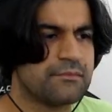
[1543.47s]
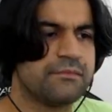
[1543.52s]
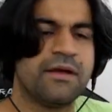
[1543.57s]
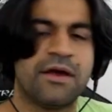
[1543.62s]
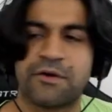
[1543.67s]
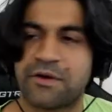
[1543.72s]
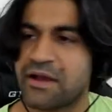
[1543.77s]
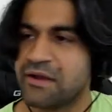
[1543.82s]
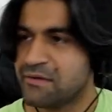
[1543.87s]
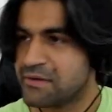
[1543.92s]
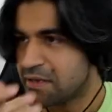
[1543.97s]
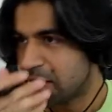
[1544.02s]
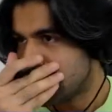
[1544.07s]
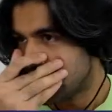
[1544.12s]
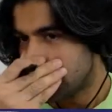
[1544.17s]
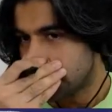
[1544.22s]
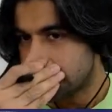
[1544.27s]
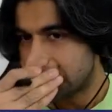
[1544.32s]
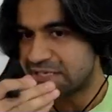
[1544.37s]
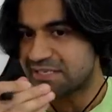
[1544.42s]
Okay,
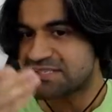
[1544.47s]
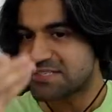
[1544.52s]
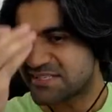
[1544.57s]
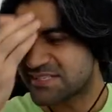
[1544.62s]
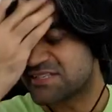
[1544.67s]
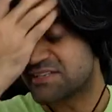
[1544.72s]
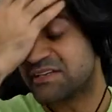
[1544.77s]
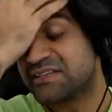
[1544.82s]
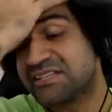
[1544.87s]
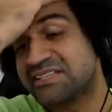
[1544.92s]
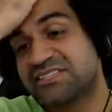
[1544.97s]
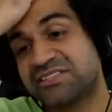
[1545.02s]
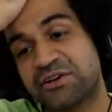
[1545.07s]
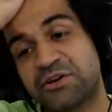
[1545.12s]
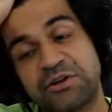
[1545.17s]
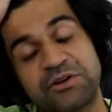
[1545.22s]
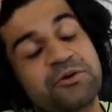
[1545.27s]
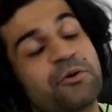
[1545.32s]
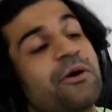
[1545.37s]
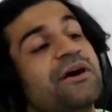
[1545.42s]
this is a
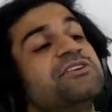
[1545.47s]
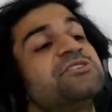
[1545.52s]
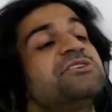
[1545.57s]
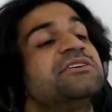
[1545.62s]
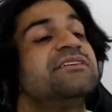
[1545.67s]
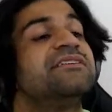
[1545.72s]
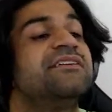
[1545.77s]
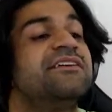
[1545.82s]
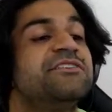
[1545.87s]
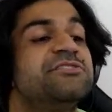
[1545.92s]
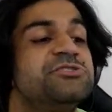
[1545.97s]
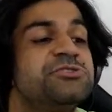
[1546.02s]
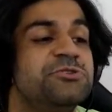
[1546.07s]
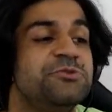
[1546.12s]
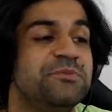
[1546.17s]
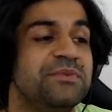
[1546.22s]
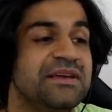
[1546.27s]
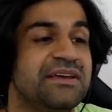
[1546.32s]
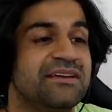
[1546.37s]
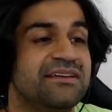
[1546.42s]
good question to
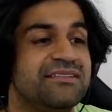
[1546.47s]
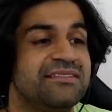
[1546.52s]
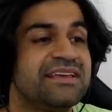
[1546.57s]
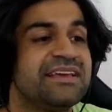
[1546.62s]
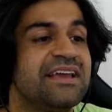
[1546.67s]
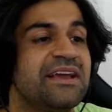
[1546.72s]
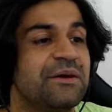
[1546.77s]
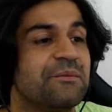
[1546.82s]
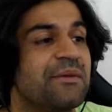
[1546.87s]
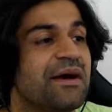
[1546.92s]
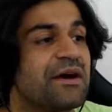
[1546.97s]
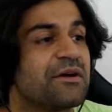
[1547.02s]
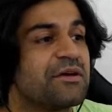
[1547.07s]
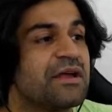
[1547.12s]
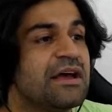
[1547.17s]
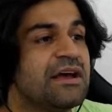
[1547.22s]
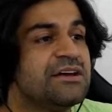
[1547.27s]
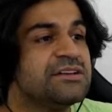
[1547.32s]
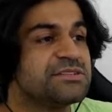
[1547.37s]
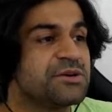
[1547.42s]
be thinking about.
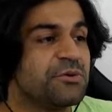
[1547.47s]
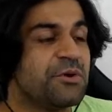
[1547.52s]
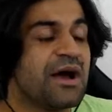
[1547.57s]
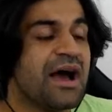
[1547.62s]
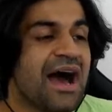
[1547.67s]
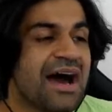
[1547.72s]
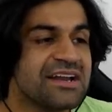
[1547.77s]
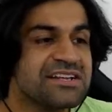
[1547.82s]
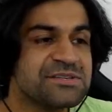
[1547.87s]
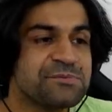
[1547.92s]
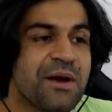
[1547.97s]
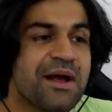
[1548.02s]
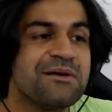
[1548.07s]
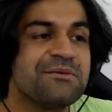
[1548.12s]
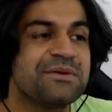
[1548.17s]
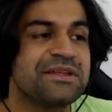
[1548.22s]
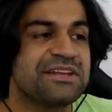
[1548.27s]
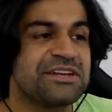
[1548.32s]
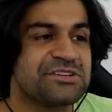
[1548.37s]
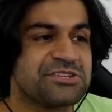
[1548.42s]
So how does the
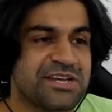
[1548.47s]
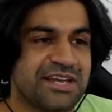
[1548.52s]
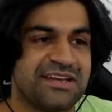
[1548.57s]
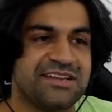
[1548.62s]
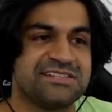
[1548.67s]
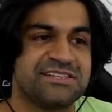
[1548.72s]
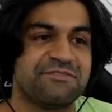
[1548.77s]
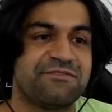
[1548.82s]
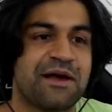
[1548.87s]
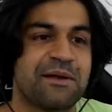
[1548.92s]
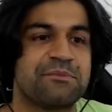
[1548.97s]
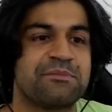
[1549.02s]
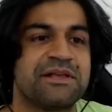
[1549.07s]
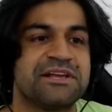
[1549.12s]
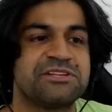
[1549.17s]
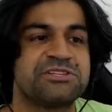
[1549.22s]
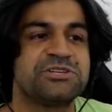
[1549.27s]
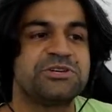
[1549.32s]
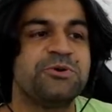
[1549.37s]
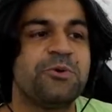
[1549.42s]
probability change if I play
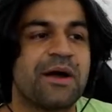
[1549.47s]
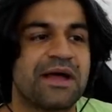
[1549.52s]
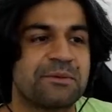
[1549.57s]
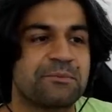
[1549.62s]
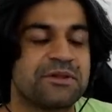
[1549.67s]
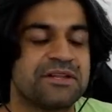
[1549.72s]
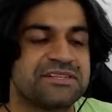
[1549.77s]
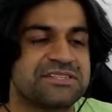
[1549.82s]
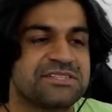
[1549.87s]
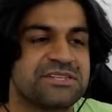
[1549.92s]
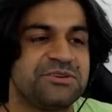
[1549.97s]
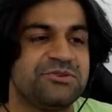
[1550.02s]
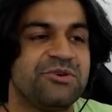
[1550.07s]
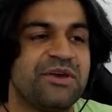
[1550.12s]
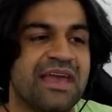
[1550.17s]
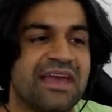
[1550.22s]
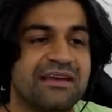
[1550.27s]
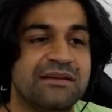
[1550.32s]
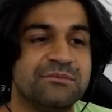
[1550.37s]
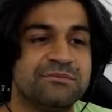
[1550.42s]
2n plus 2
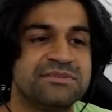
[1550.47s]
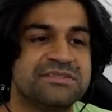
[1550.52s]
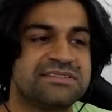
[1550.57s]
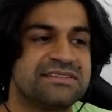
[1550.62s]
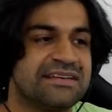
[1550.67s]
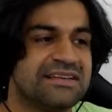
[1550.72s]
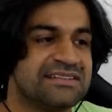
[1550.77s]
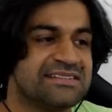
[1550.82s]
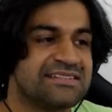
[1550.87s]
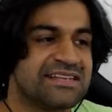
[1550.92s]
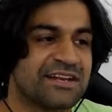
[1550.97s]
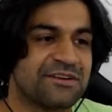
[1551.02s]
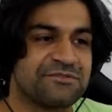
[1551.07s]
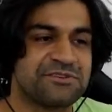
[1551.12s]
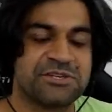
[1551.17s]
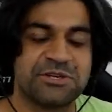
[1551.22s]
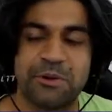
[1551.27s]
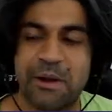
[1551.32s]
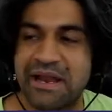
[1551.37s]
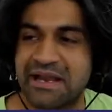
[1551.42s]
games instead of
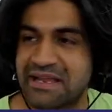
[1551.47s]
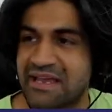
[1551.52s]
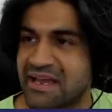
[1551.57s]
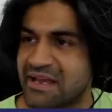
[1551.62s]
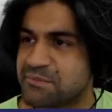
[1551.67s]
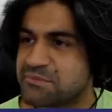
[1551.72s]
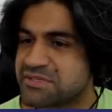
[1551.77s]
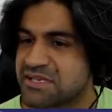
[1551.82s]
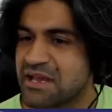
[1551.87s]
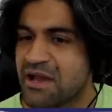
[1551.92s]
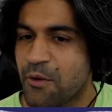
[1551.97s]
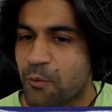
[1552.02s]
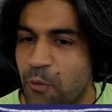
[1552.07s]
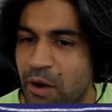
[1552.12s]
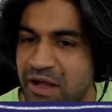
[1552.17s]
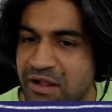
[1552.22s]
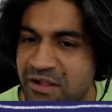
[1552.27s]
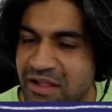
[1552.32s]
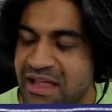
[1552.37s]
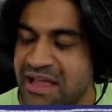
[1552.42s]
2n games?
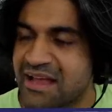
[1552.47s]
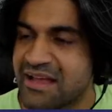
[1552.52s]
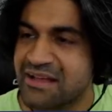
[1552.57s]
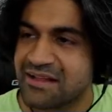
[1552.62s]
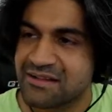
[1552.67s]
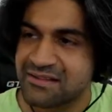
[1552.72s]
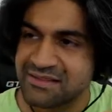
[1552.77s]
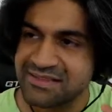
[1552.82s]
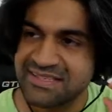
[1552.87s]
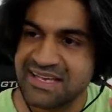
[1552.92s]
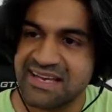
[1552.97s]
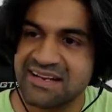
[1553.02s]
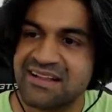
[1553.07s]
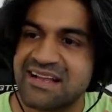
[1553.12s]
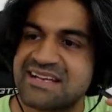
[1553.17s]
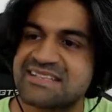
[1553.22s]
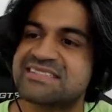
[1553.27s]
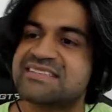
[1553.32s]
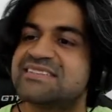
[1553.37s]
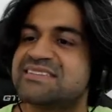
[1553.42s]
Well, let's
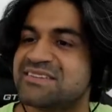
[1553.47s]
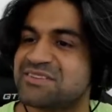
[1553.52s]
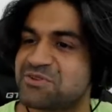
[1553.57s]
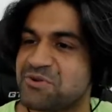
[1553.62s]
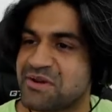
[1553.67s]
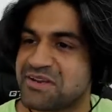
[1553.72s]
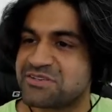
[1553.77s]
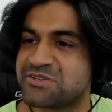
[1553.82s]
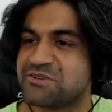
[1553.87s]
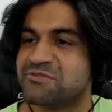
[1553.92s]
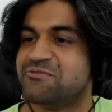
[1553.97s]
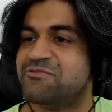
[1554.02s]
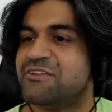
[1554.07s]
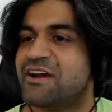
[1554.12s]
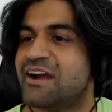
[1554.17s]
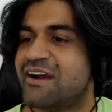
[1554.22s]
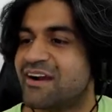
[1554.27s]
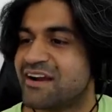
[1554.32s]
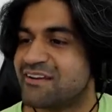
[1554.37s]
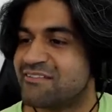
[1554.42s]
analyze this situation
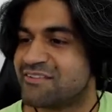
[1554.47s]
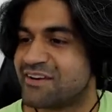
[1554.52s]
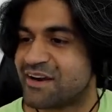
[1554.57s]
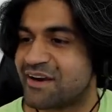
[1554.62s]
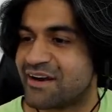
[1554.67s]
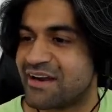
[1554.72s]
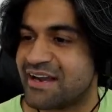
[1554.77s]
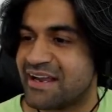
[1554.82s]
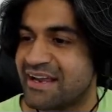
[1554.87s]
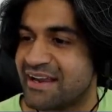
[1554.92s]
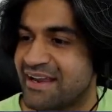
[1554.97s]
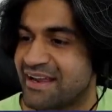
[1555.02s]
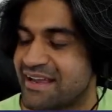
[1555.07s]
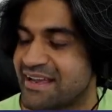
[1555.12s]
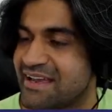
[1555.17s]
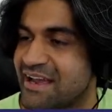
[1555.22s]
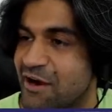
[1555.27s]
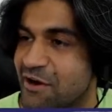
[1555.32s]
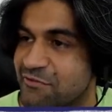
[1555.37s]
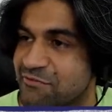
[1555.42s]
very, very
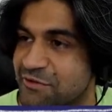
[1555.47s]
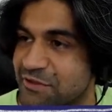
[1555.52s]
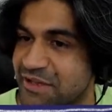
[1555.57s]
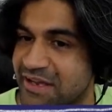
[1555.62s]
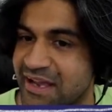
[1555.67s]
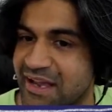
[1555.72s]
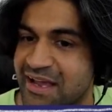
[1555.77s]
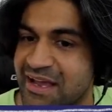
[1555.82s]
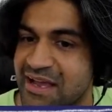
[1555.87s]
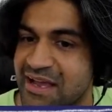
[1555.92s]
carefully.